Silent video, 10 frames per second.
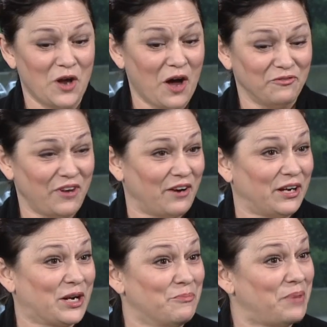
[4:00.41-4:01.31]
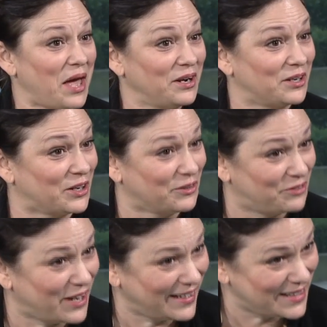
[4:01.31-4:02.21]
not very
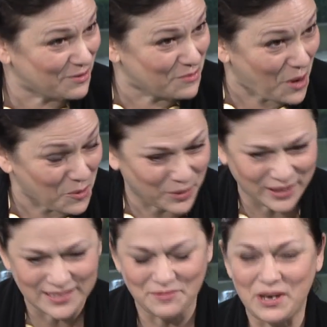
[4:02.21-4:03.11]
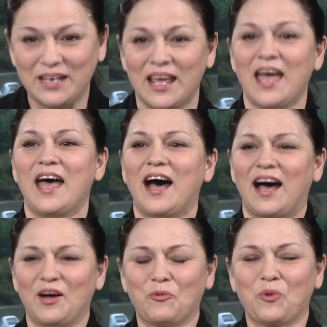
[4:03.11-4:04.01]
competitive in the moment. I mean,
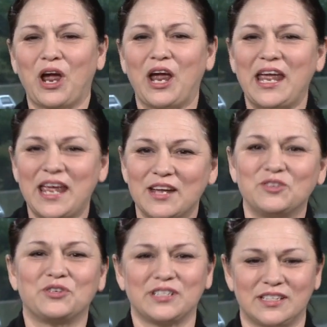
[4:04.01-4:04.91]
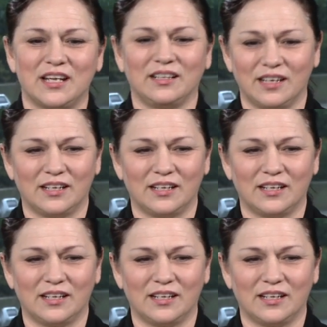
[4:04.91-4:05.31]
interestingly